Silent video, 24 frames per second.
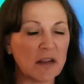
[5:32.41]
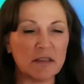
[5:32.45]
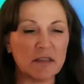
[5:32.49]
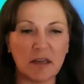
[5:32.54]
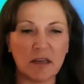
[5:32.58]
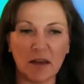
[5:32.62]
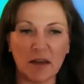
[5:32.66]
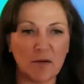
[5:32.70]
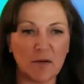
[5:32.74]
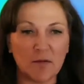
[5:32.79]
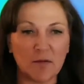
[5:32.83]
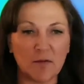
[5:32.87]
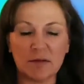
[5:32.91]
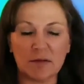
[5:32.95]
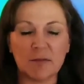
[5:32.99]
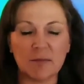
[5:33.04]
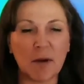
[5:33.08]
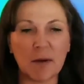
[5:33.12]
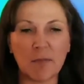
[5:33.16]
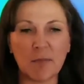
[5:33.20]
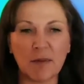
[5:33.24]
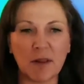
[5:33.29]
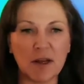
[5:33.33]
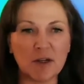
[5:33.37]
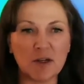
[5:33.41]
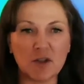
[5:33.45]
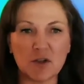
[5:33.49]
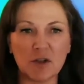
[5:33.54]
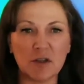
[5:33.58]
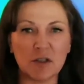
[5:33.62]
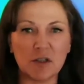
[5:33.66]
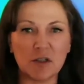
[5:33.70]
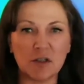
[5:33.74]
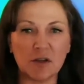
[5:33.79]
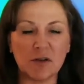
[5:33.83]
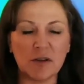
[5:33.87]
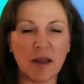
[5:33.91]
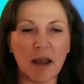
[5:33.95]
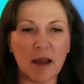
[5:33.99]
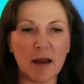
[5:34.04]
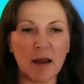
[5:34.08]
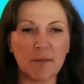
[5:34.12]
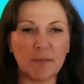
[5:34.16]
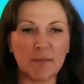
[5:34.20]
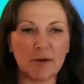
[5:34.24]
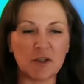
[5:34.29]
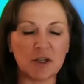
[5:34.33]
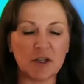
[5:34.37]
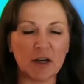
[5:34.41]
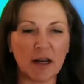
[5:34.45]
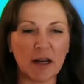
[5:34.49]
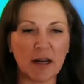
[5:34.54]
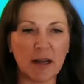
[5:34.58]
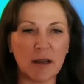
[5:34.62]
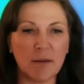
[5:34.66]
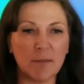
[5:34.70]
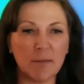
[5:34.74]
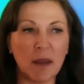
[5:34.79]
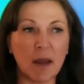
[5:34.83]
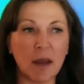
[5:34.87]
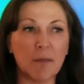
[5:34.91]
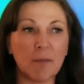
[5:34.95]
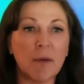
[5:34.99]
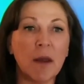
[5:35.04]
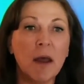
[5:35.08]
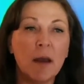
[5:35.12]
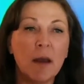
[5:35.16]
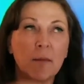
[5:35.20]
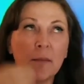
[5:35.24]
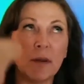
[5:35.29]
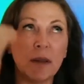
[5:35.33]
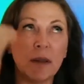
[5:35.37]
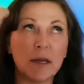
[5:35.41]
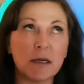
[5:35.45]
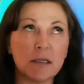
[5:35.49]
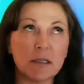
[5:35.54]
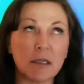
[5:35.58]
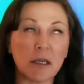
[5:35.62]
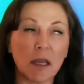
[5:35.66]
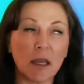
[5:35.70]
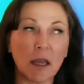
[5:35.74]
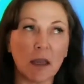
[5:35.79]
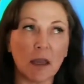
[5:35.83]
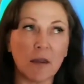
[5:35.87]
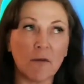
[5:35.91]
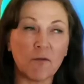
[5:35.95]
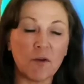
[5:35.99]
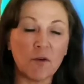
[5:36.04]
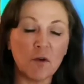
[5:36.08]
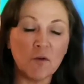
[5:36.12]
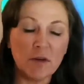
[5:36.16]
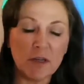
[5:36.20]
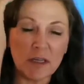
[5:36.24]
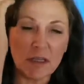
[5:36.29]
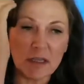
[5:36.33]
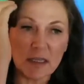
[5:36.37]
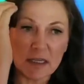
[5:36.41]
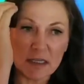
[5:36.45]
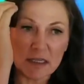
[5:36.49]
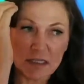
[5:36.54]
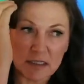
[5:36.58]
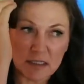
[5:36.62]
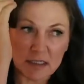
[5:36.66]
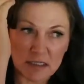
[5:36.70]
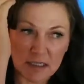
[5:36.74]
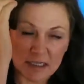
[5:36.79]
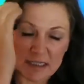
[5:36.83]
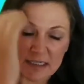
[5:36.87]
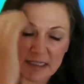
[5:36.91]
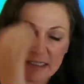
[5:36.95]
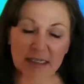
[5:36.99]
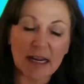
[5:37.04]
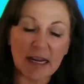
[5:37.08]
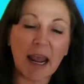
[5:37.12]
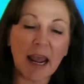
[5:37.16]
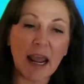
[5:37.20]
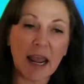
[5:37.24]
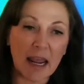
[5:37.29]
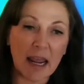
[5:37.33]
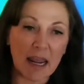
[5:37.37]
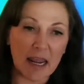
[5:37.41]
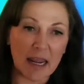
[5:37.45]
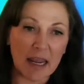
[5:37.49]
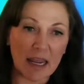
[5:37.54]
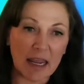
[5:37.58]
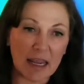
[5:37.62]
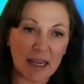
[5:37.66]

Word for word: It's, you know, it's my pleasure to do that, but you got to hit me up, because if you did this today,